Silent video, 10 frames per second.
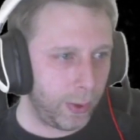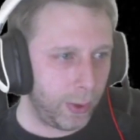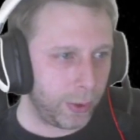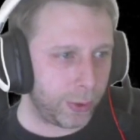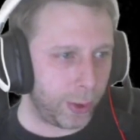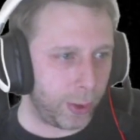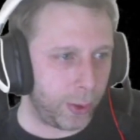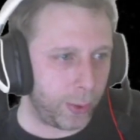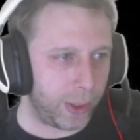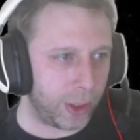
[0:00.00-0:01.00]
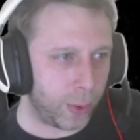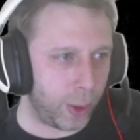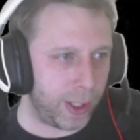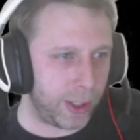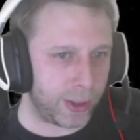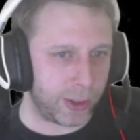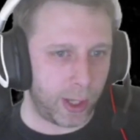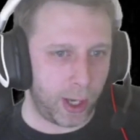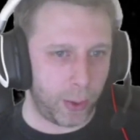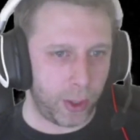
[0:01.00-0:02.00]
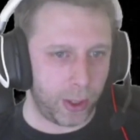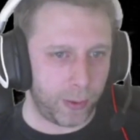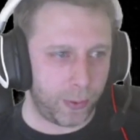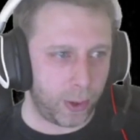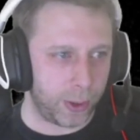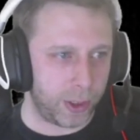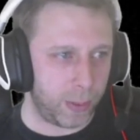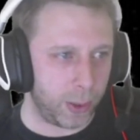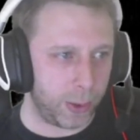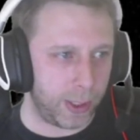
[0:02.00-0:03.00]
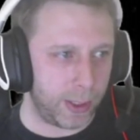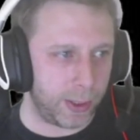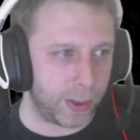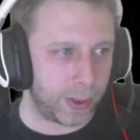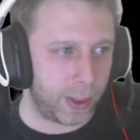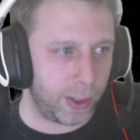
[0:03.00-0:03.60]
So this one is one of the Afrati buildings,